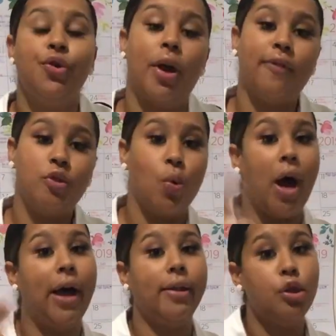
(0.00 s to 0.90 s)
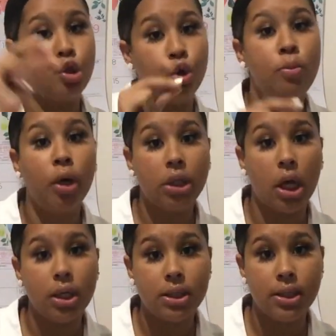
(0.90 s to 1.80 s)
You have to add $2 more
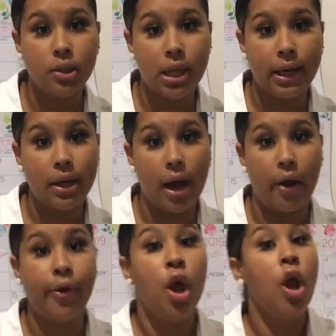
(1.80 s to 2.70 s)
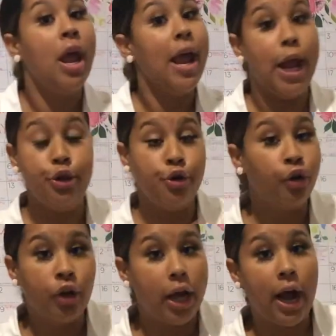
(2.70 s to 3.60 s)
into that account, and you
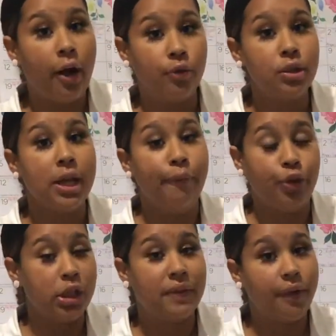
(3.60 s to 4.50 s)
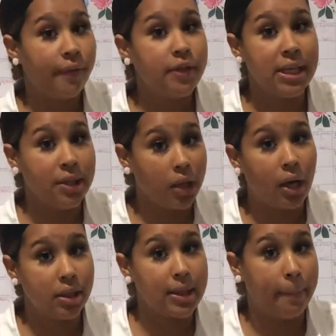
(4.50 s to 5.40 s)
don't count those
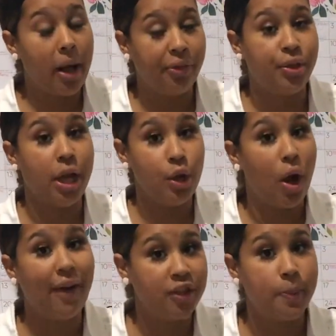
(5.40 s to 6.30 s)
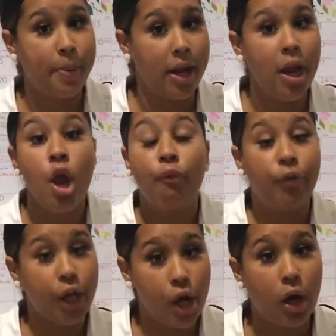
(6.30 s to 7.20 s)
$15 a month that you have to pay
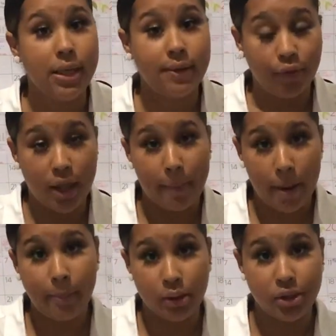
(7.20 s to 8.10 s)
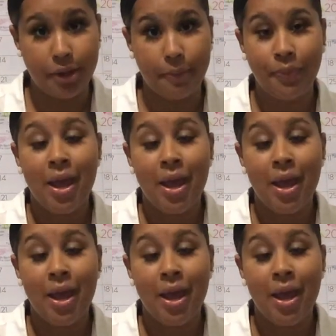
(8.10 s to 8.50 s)
regardless for that membership.